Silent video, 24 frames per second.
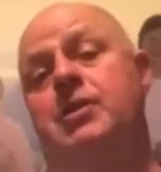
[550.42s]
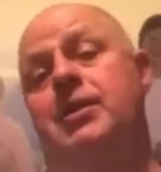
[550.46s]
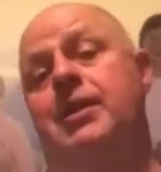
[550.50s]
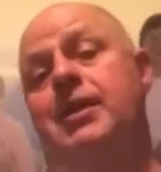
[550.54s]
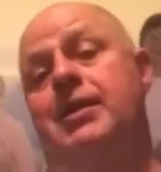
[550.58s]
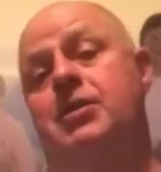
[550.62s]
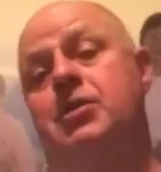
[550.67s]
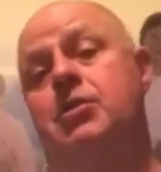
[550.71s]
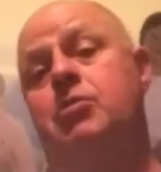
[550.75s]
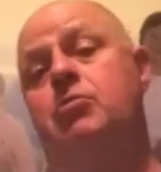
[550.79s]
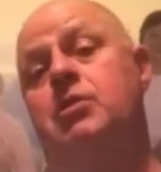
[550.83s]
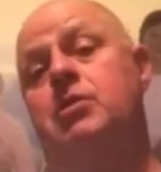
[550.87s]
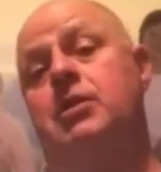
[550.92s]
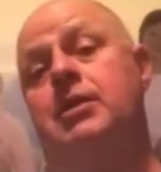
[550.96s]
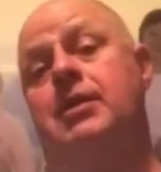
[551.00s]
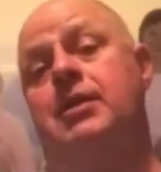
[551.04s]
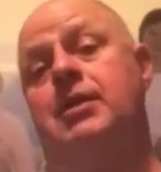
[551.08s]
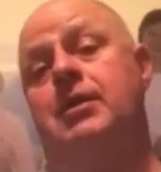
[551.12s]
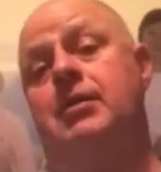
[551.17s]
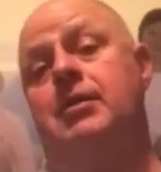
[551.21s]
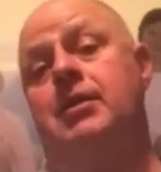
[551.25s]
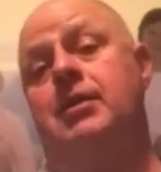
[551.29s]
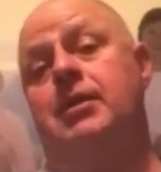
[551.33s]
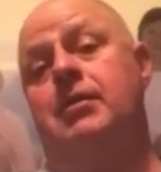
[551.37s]
I do think
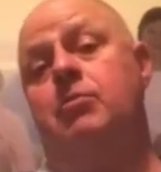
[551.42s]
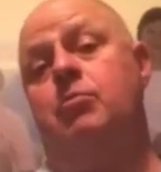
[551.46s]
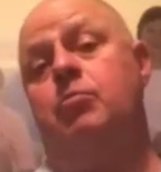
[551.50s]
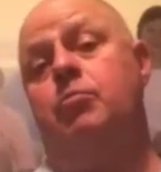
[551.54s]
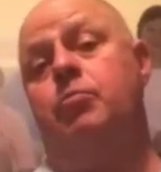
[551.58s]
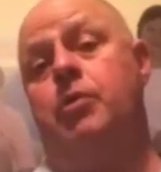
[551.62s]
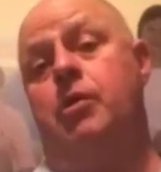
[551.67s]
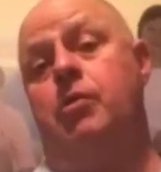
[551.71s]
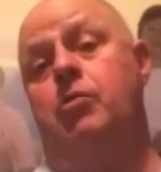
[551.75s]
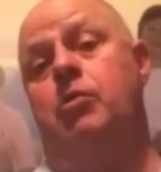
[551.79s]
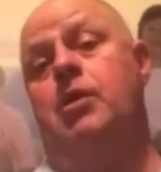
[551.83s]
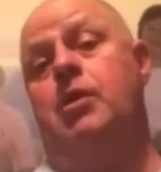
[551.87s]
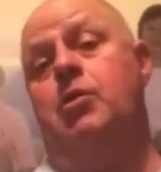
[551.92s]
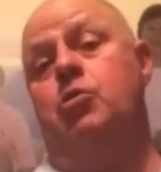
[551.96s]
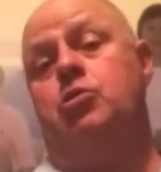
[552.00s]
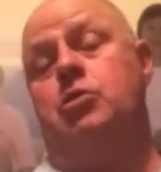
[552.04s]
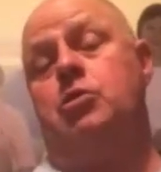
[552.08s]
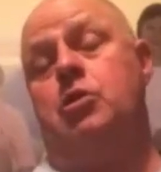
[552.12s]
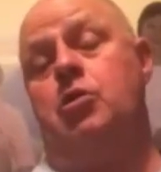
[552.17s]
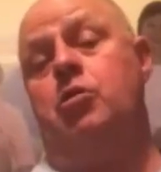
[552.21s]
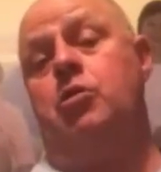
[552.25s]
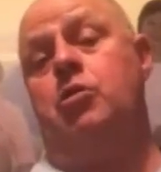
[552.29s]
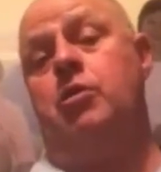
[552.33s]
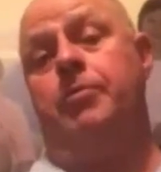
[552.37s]
it prolongs the
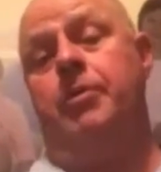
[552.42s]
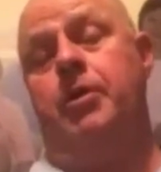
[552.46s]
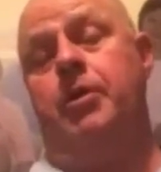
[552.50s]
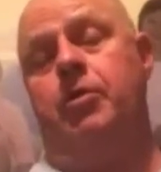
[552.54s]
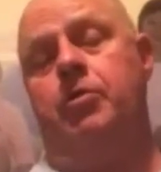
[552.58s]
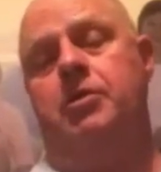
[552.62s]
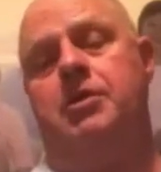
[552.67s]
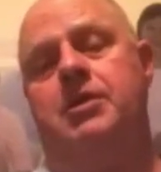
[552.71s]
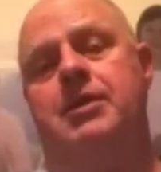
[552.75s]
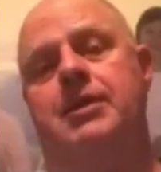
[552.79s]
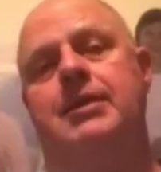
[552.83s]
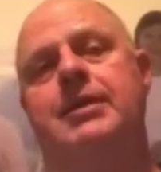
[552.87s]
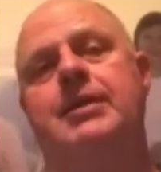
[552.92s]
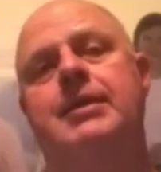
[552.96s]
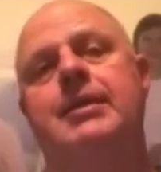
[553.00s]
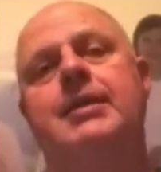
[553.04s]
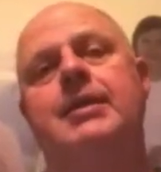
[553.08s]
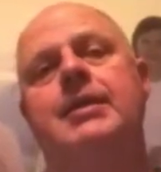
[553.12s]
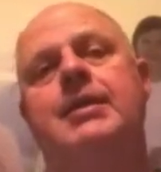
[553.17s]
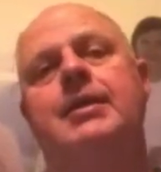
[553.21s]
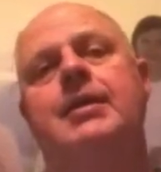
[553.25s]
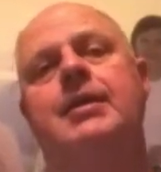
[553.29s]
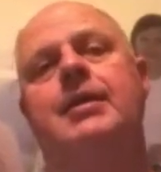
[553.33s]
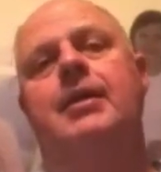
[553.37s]
herd immunity
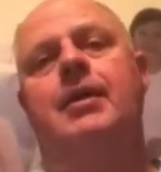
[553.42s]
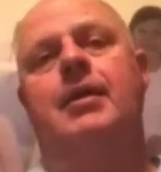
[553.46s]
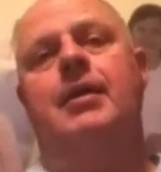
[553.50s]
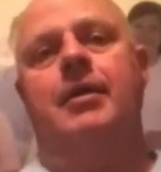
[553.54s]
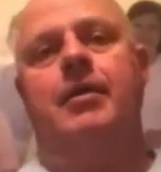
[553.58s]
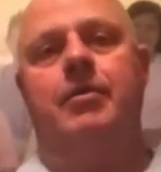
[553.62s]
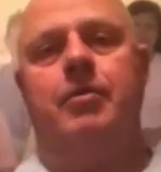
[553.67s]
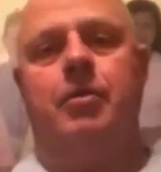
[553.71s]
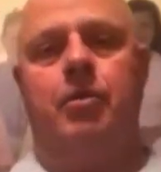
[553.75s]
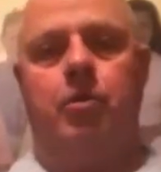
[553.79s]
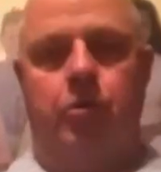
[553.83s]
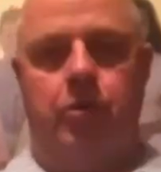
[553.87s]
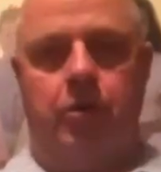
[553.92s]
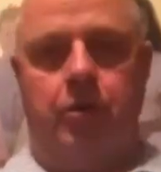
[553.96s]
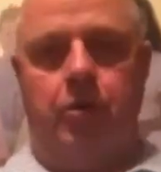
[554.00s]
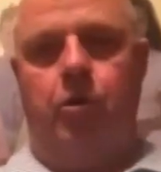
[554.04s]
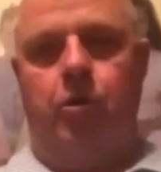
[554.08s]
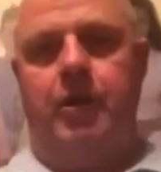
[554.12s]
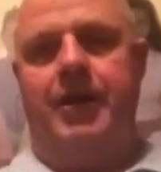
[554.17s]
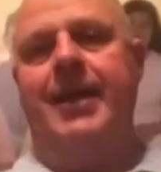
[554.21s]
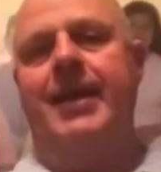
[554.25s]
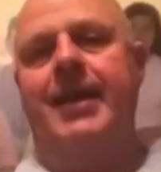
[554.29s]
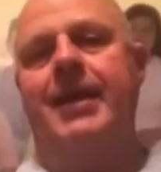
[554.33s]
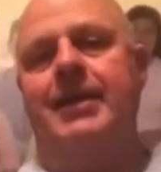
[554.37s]
or
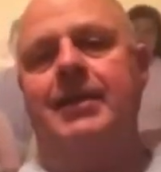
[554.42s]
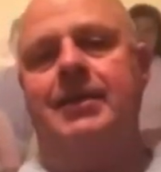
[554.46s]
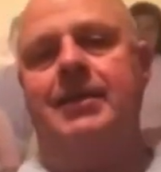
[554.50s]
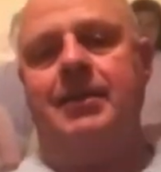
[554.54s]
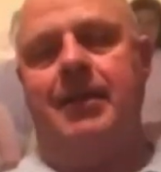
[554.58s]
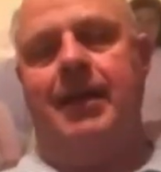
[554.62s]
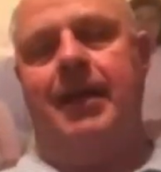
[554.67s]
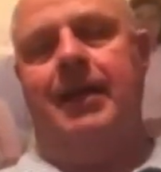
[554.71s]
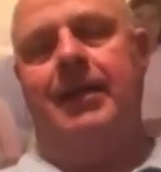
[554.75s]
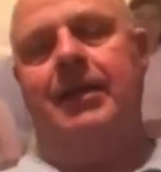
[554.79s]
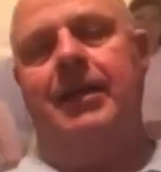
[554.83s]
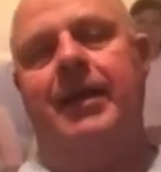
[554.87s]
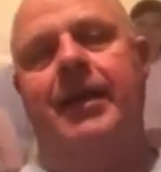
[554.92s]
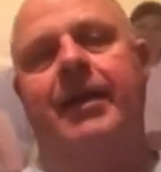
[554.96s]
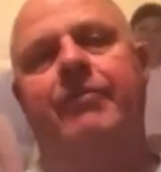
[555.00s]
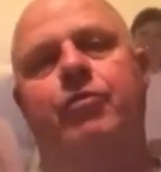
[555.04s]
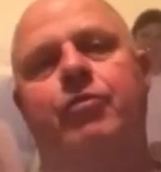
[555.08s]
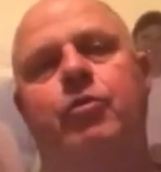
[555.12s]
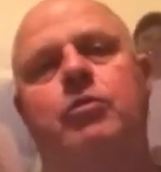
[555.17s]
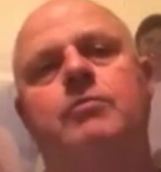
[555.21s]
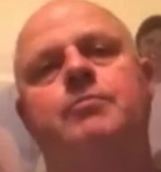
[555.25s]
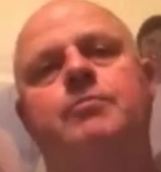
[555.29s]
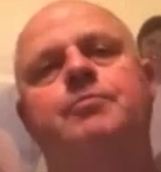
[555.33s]
getting to that level.